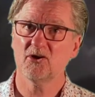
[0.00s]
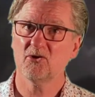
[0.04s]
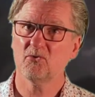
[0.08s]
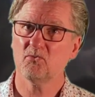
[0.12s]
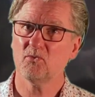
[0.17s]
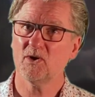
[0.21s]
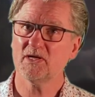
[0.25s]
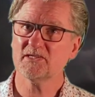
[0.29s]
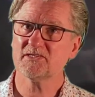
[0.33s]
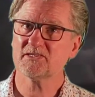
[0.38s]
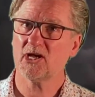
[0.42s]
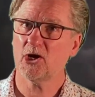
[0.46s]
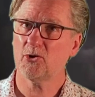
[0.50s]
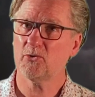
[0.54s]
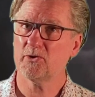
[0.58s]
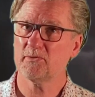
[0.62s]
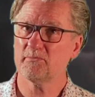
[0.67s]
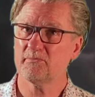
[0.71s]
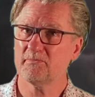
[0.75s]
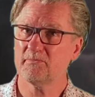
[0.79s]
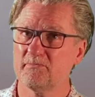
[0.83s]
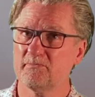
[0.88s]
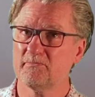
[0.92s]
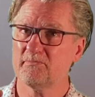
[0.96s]
Once
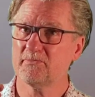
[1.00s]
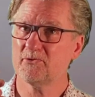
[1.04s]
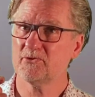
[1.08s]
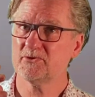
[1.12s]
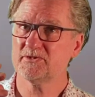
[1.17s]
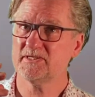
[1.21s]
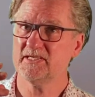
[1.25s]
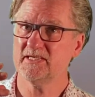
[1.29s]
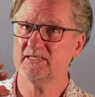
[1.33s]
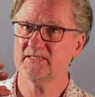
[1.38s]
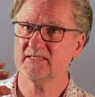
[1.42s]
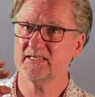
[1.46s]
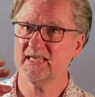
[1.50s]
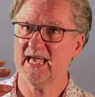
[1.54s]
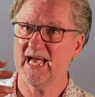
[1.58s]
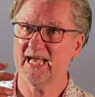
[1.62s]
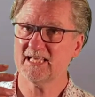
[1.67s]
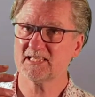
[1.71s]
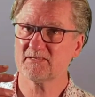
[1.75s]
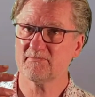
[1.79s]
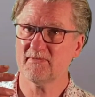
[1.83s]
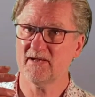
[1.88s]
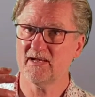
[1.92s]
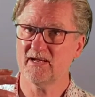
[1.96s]
Owen puts his
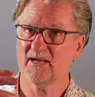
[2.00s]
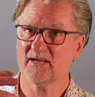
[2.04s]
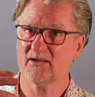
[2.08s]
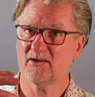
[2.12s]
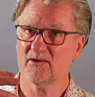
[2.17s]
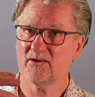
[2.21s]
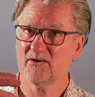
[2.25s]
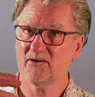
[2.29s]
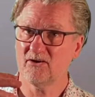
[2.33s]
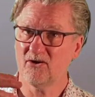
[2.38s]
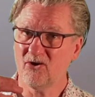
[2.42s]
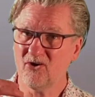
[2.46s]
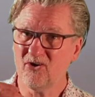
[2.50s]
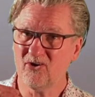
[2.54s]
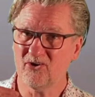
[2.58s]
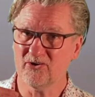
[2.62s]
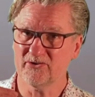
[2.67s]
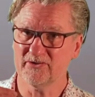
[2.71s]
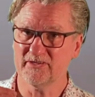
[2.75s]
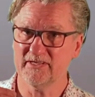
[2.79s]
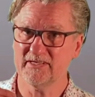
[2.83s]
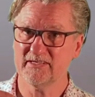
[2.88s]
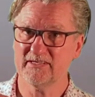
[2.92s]
gas mask on,